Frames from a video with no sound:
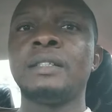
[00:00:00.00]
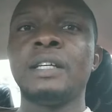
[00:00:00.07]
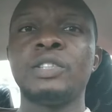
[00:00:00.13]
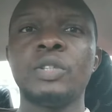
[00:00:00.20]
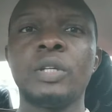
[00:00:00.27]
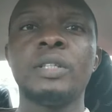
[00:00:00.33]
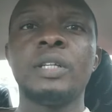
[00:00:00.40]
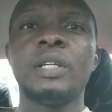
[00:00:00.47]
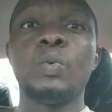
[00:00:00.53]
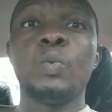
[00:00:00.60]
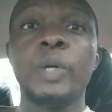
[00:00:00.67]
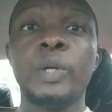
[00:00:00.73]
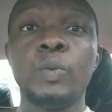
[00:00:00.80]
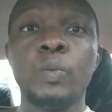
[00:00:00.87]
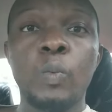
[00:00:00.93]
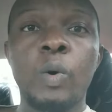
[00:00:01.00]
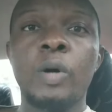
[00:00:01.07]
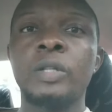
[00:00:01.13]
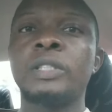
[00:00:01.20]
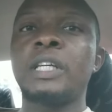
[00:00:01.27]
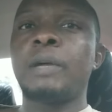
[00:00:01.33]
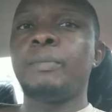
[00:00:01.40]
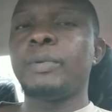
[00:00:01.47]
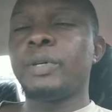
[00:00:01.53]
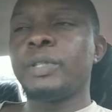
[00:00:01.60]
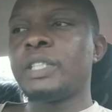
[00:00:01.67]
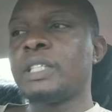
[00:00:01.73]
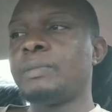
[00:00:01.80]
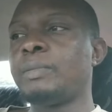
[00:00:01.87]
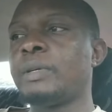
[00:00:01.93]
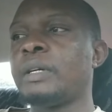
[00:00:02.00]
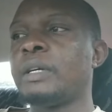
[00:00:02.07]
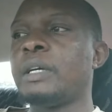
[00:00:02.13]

they suddenly win world championship.